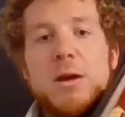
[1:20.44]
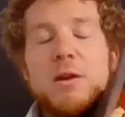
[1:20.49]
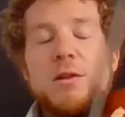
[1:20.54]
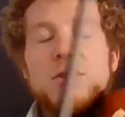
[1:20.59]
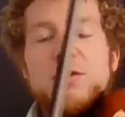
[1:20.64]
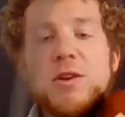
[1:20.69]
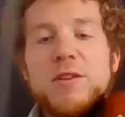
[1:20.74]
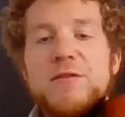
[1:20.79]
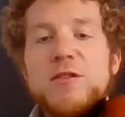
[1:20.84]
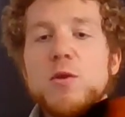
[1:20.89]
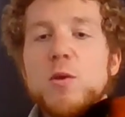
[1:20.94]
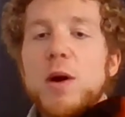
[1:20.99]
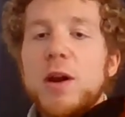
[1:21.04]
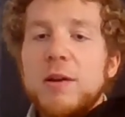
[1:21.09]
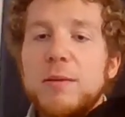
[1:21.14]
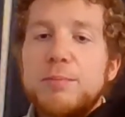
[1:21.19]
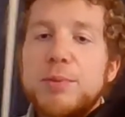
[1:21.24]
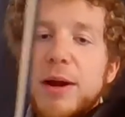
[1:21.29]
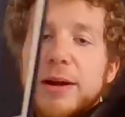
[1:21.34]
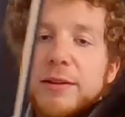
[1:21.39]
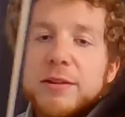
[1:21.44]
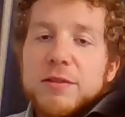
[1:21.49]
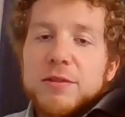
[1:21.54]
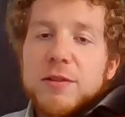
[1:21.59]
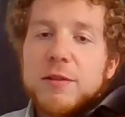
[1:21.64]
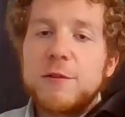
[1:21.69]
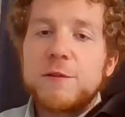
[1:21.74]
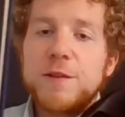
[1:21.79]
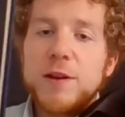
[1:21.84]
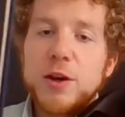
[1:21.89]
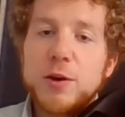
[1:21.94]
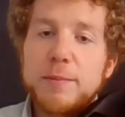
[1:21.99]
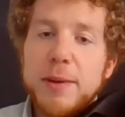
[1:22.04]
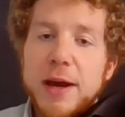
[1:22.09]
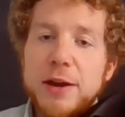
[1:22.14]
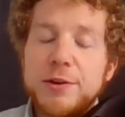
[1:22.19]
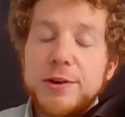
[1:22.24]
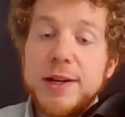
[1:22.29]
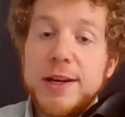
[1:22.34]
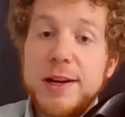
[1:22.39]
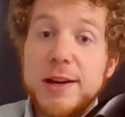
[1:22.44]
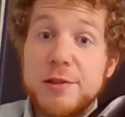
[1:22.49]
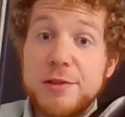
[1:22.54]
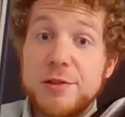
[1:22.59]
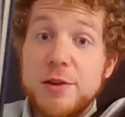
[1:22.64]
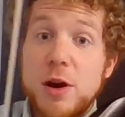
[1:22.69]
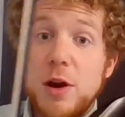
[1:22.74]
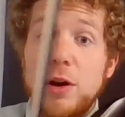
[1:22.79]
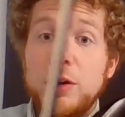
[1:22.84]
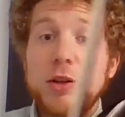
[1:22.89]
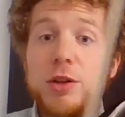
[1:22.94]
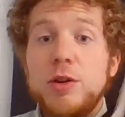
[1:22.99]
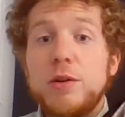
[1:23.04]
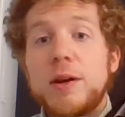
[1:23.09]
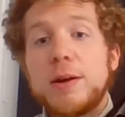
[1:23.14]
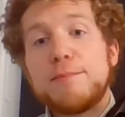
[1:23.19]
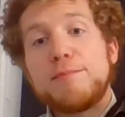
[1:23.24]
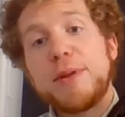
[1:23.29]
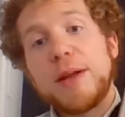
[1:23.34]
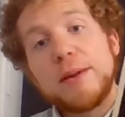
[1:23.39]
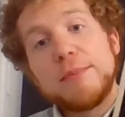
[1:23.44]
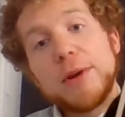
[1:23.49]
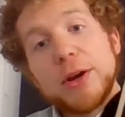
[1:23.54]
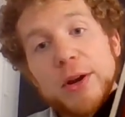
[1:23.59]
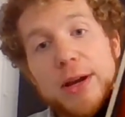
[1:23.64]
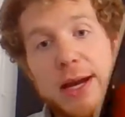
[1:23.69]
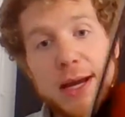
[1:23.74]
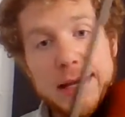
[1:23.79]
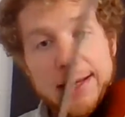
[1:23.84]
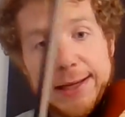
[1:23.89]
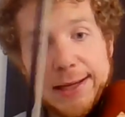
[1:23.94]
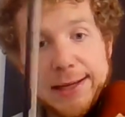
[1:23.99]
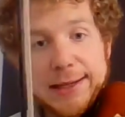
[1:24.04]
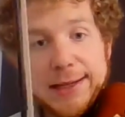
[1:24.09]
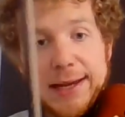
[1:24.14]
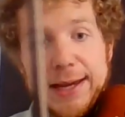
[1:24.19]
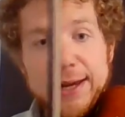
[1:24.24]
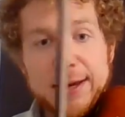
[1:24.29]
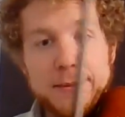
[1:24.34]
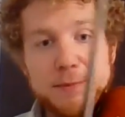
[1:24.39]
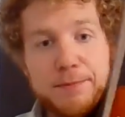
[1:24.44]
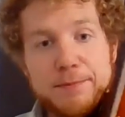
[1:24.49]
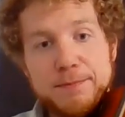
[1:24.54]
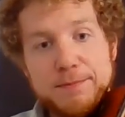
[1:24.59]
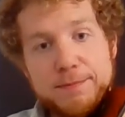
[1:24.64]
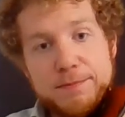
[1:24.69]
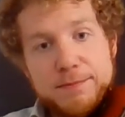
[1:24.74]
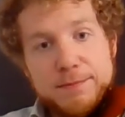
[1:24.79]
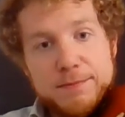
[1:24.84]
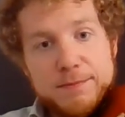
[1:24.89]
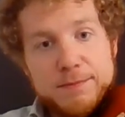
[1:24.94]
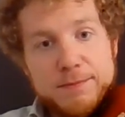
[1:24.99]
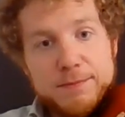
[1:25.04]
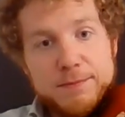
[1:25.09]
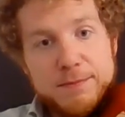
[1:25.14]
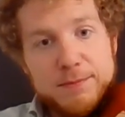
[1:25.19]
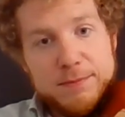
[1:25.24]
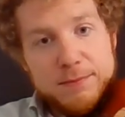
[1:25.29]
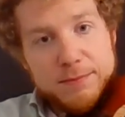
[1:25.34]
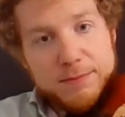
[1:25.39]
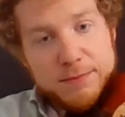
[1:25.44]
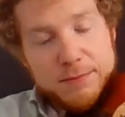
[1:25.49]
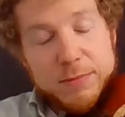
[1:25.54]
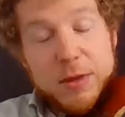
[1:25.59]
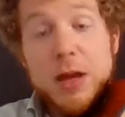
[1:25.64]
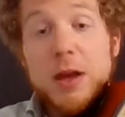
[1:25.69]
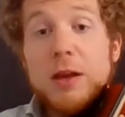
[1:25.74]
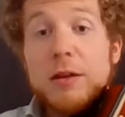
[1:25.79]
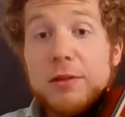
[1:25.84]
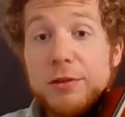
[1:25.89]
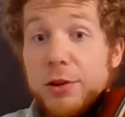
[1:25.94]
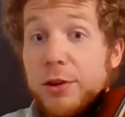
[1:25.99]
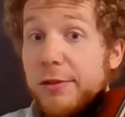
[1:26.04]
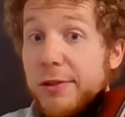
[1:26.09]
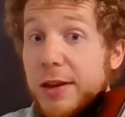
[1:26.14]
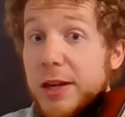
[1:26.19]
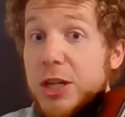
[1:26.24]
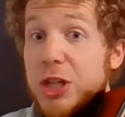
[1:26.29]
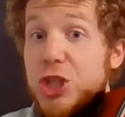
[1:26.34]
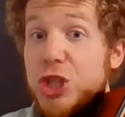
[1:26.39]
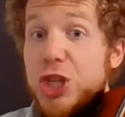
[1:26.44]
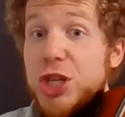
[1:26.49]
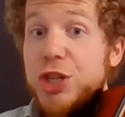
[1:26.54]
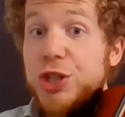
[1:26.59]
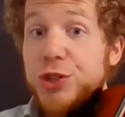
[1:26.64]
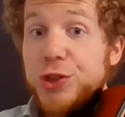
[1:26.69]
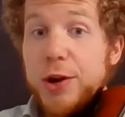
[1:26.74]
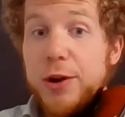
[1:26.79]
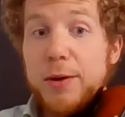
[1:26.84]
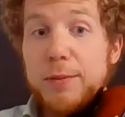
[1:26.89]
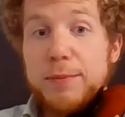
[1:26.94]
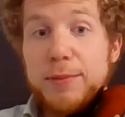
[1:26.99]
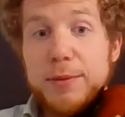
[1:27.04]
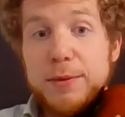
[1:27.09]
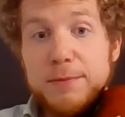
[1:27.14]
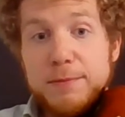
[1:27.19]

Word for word: So if you want to practice this finger pattern in a song, you can play Mary Had a Little Lamb starts on a G sharp.